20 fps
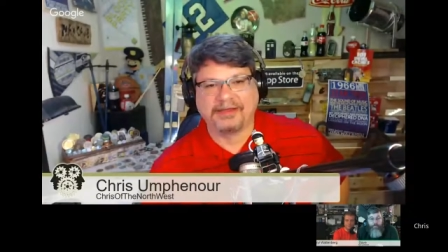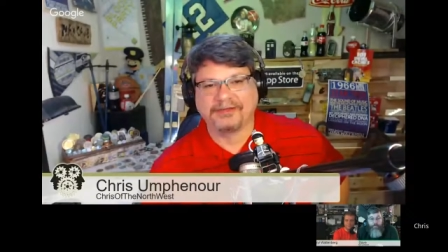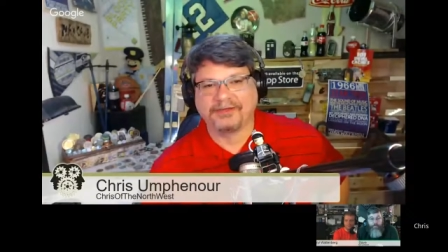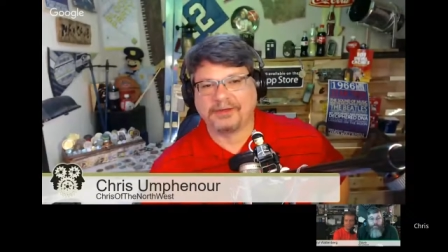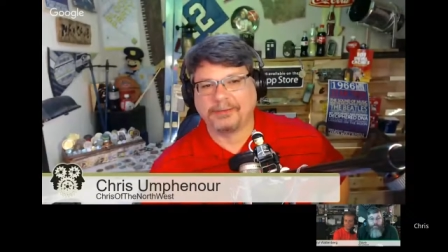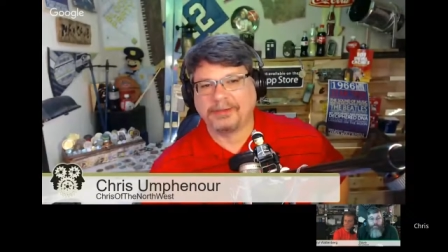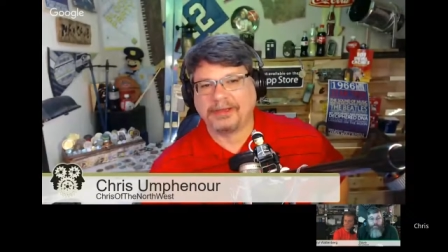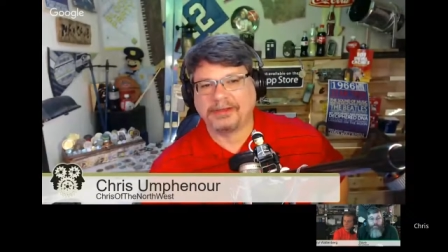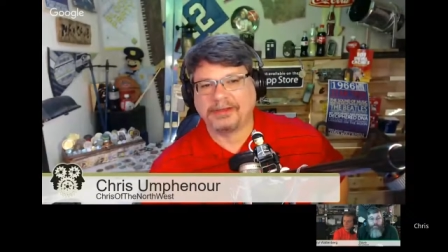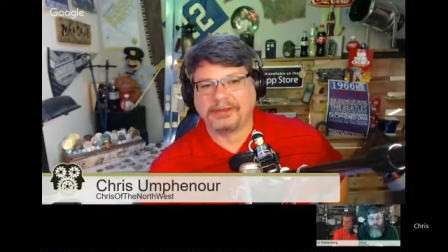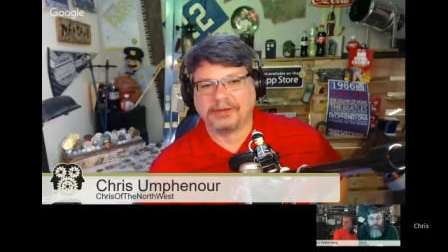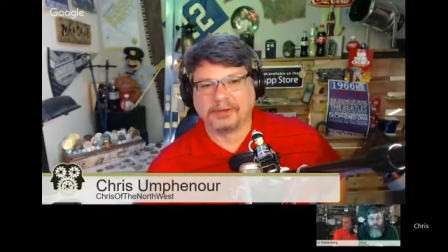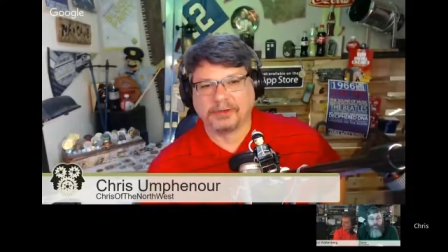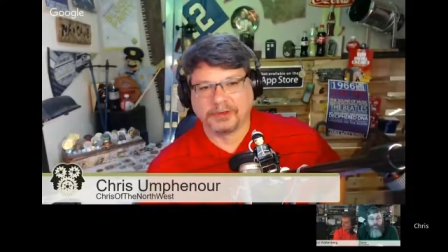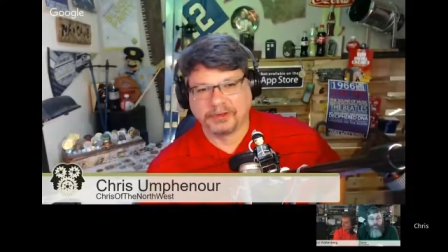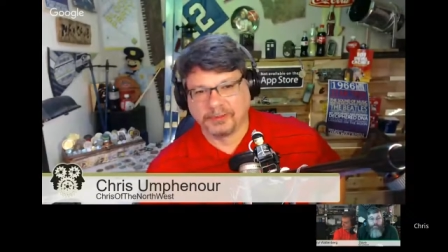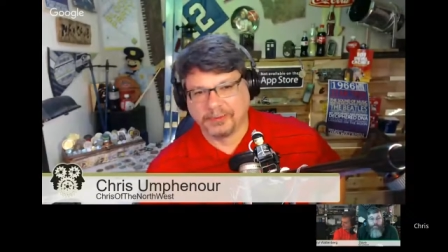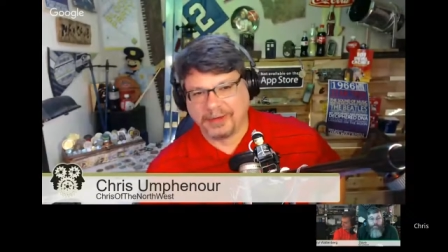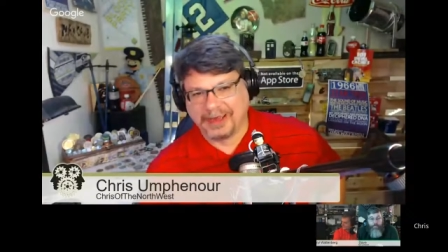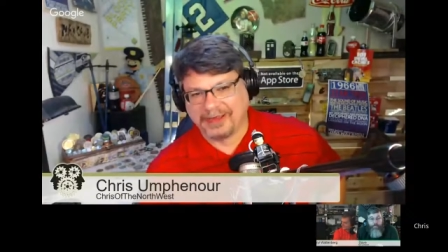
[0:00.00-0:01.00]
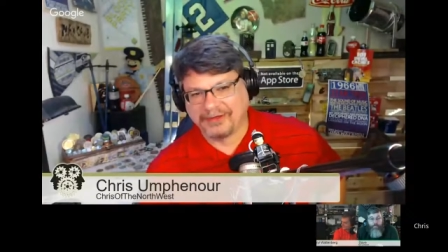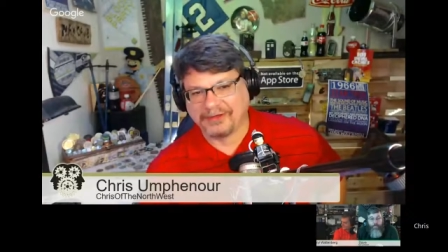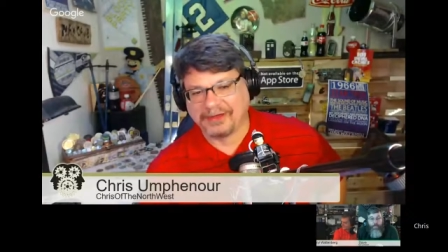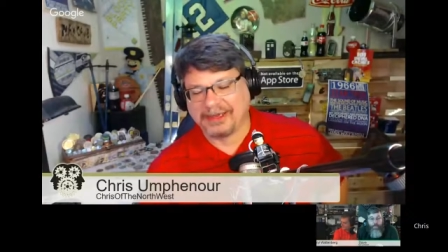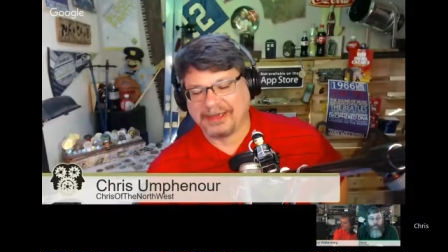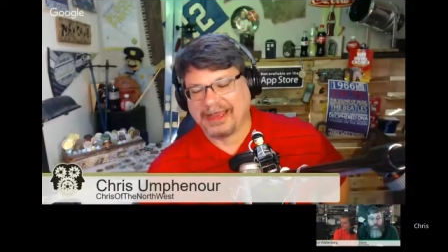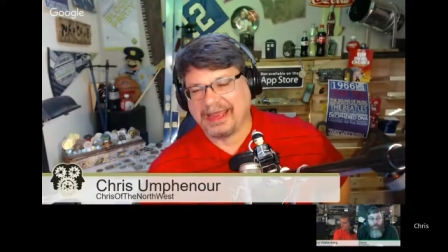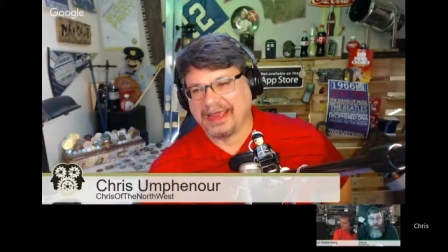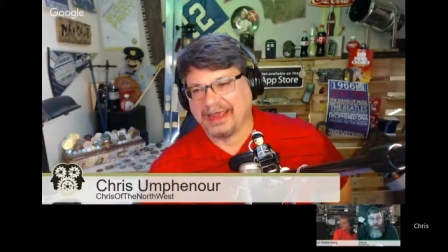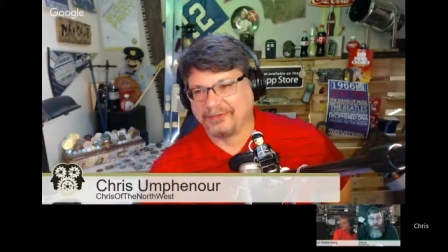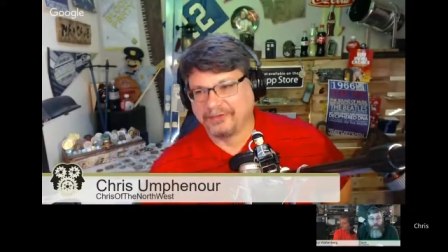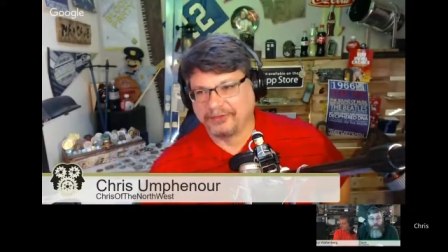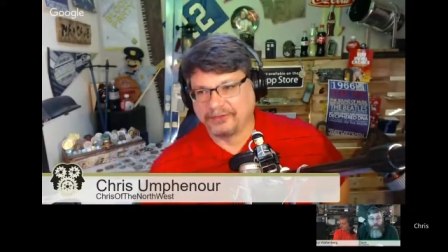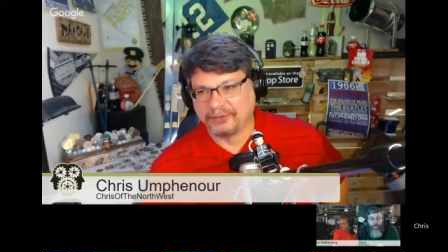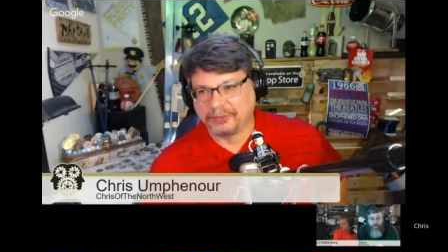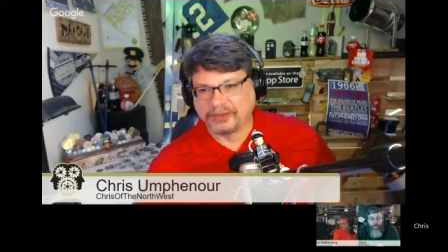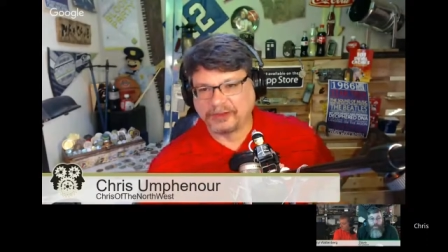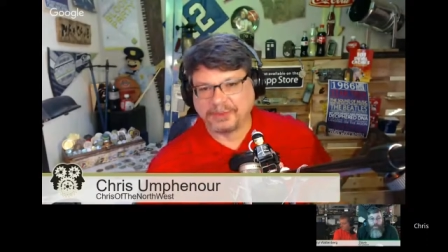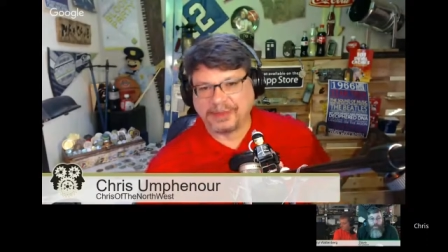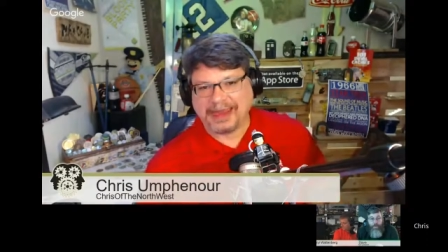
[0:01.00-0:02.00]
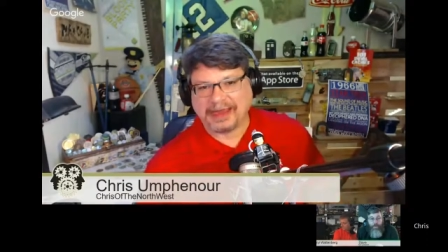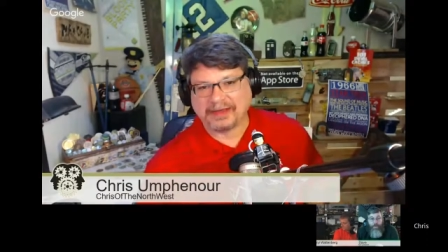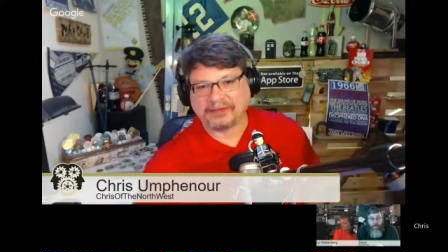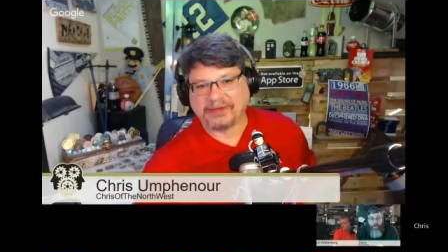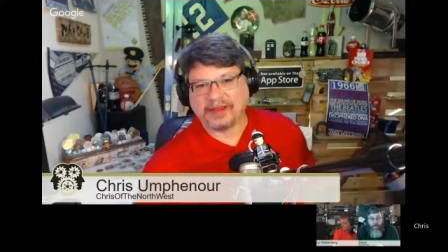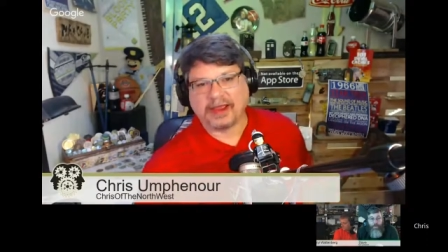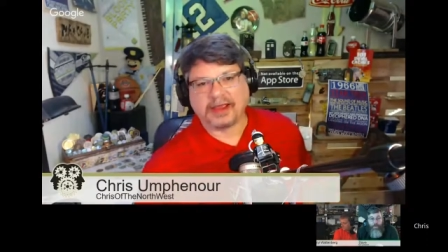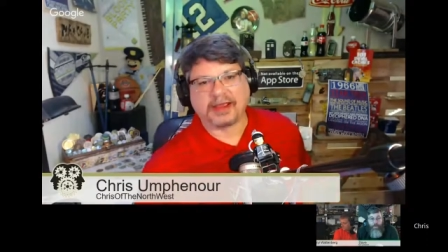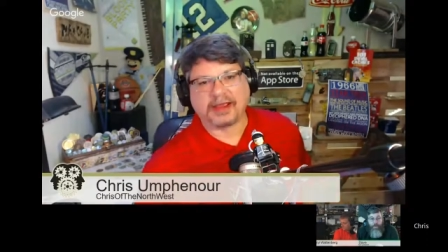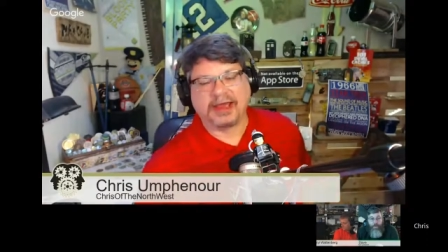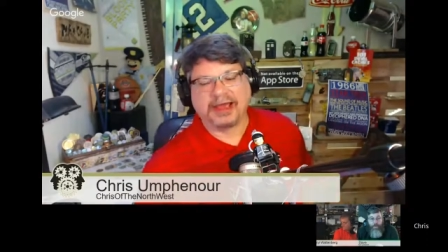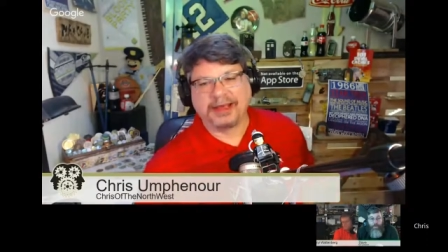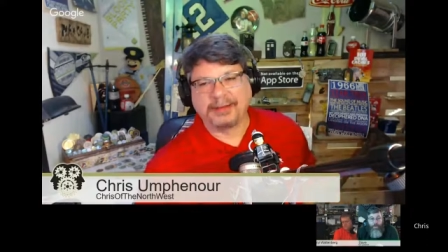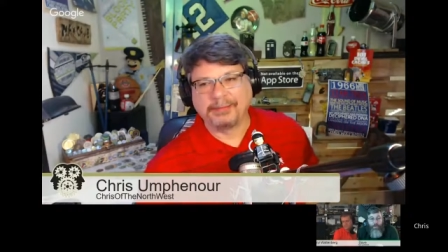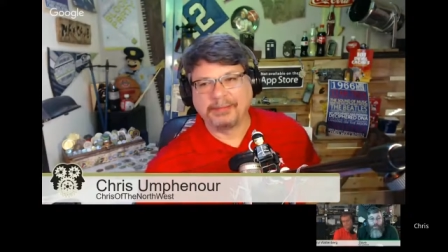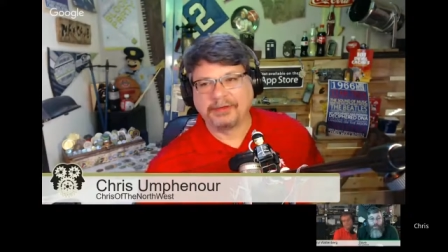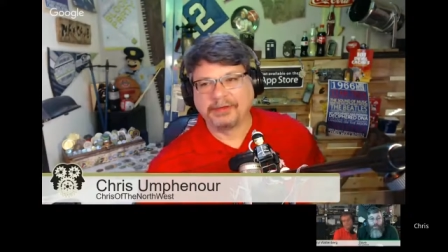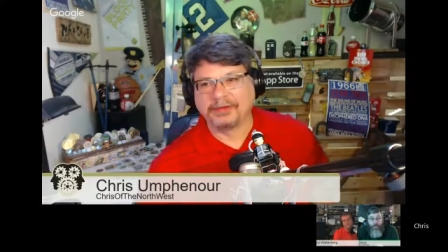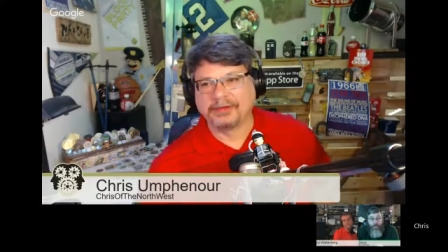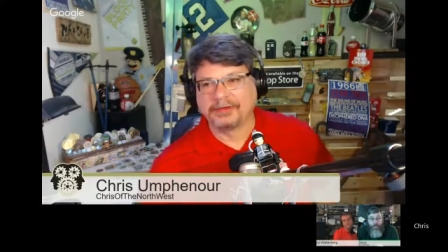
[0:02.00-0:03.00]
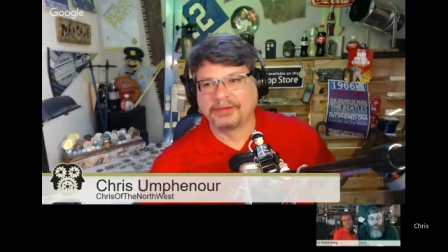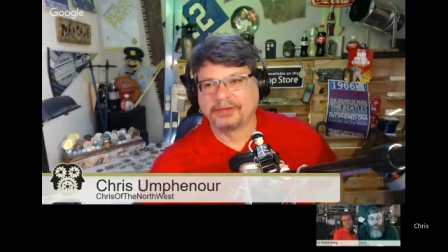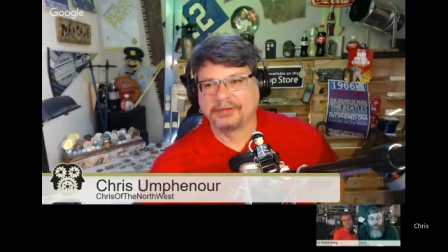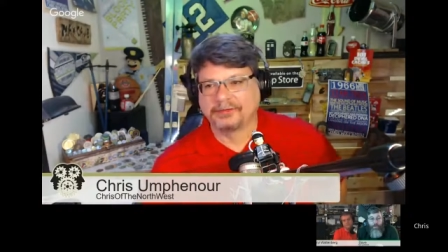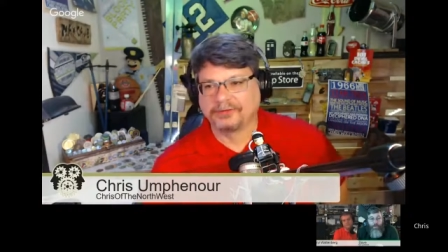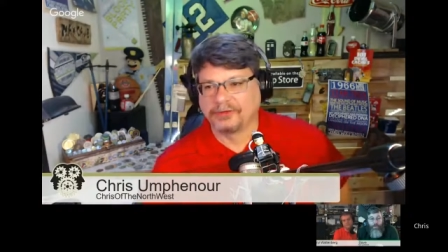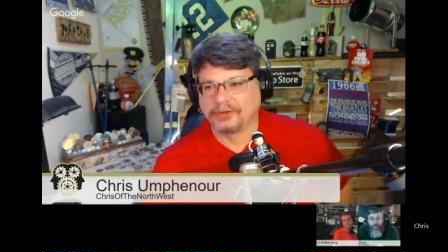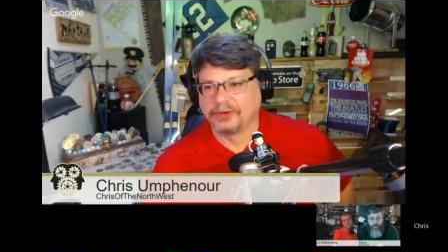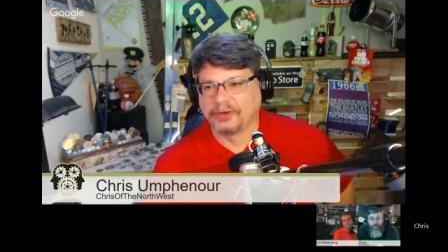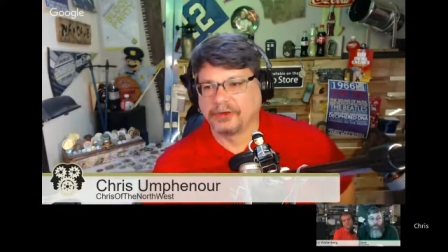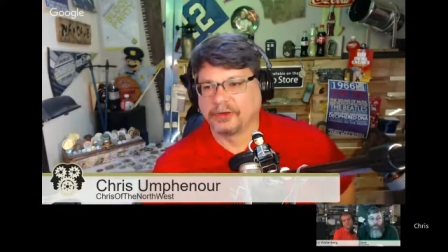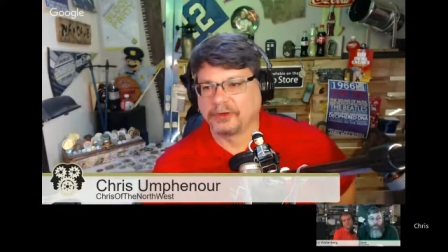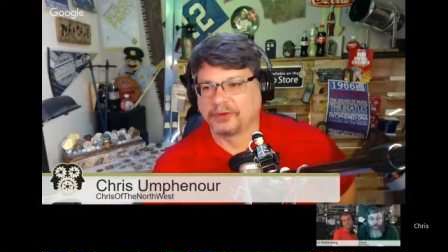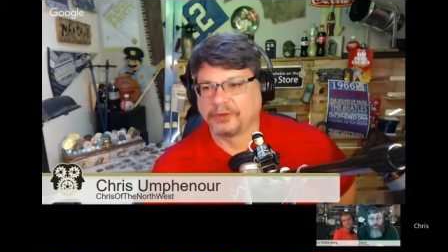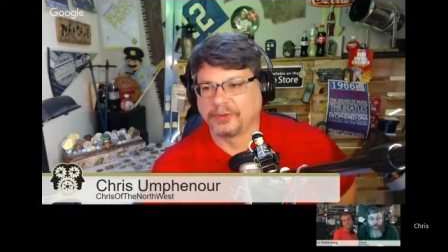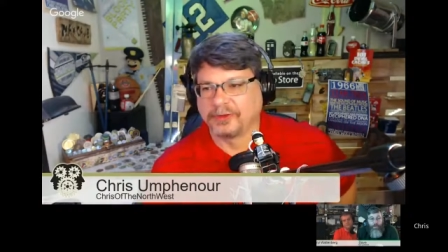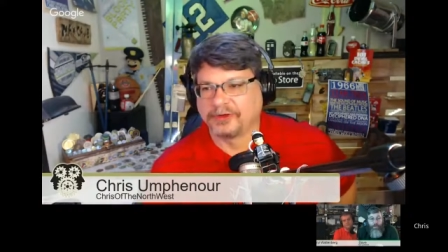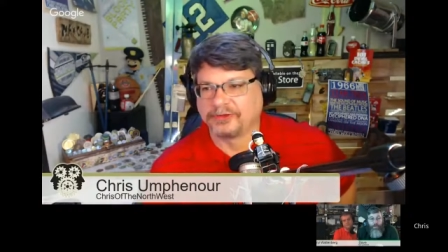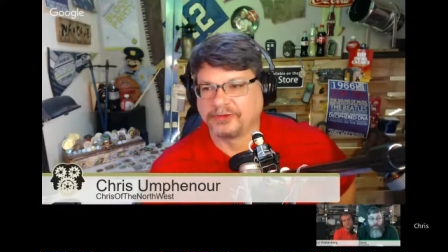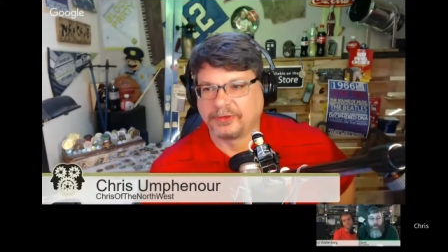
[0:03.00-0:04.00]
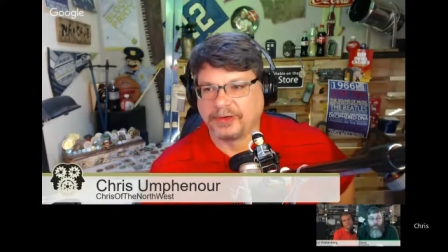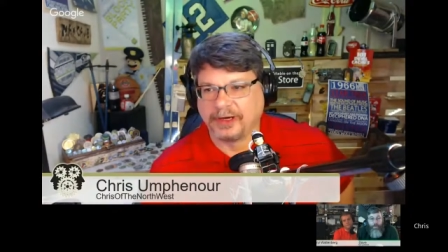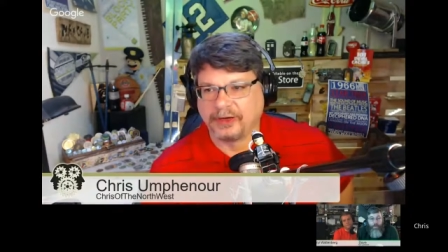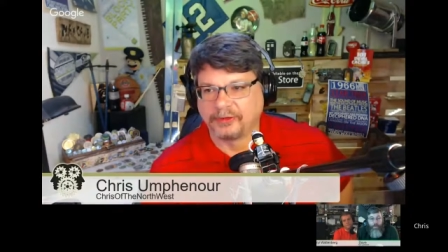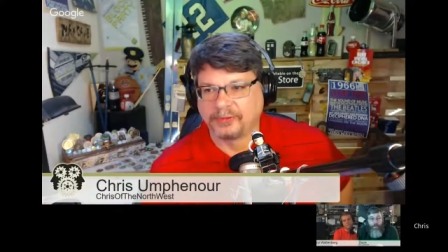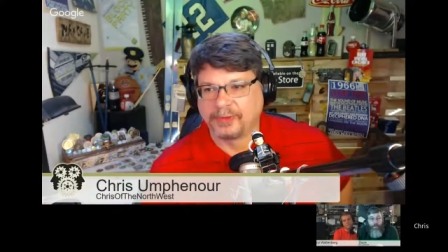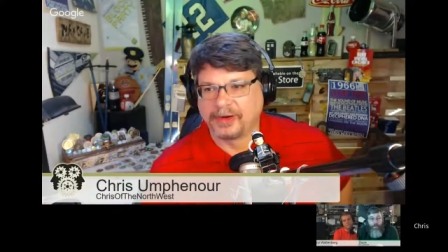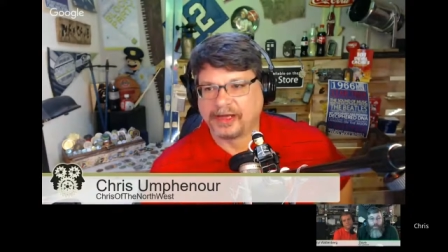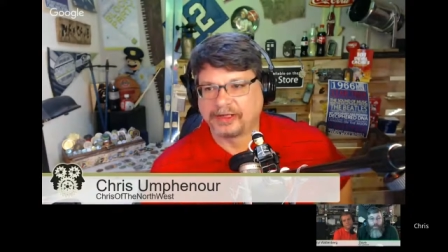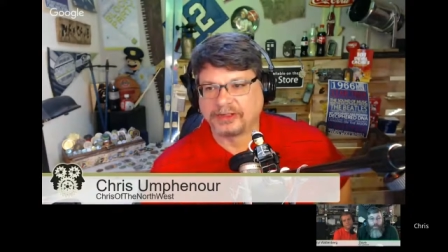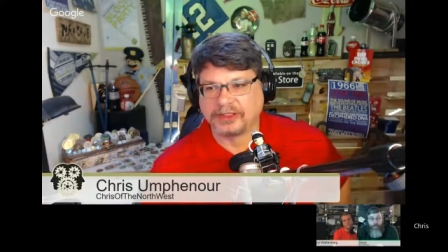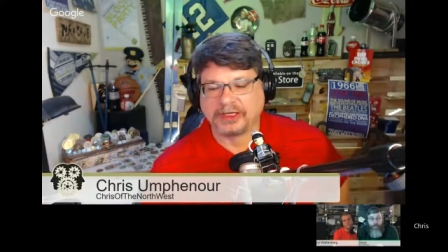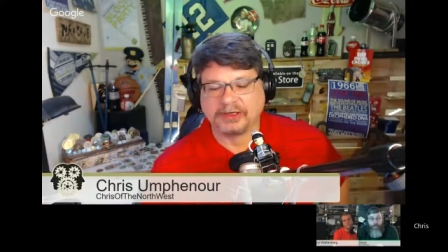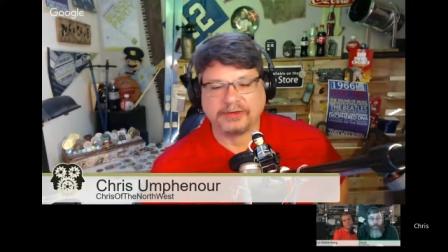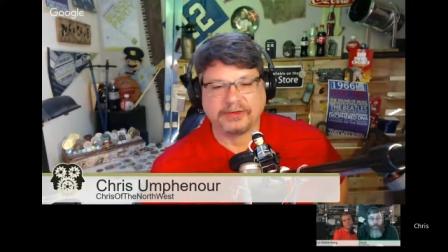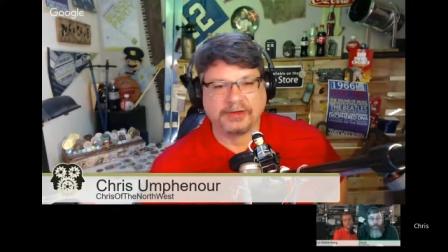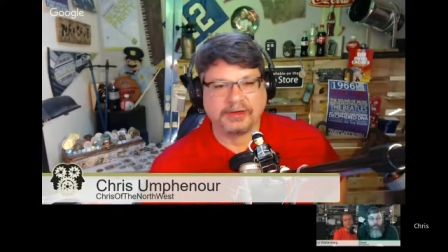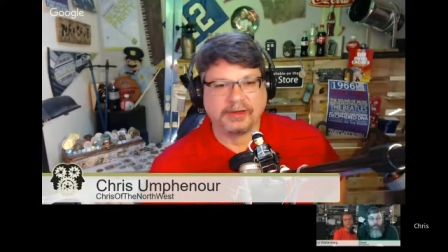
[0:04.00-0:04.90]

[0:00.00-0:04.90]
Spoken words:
to be in the Northwest and have switchbacks.com for the Northwest Trails project.